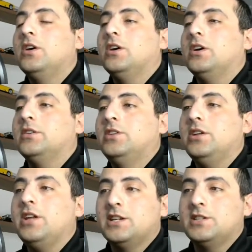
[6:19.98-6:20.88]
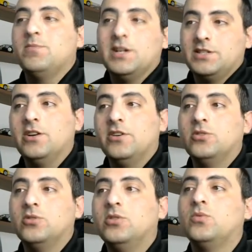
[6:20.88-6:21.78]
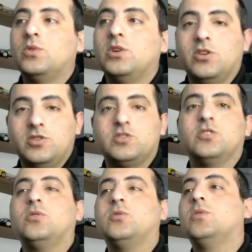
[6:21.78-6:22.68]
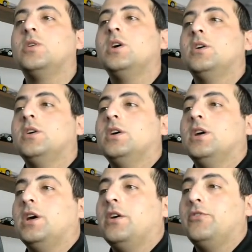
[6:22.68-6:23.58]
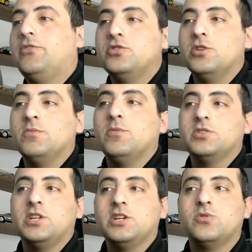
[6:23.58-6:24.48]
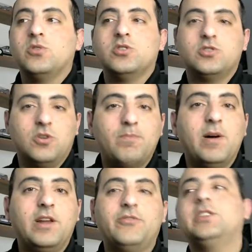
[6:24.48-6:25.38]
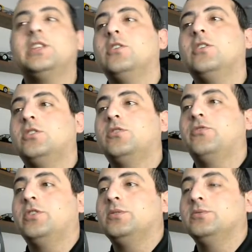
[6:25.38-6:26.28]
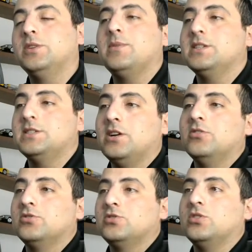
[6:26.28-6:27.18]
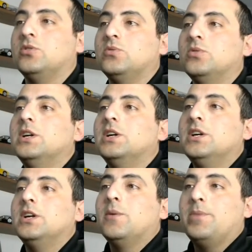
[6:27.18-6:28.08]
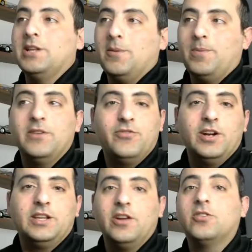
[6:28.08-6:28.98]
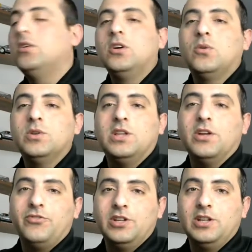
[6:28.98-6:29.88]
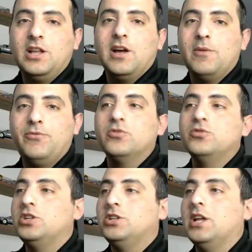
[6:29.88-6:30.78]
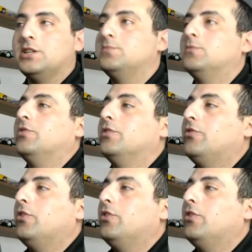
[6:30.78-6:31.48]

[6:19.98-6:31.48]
the next Master Rule will also fusion monsters will also benefit a lot from the Master Rule, so Predaplant Ferte Anaconda would definitely help fusion decks moving forward.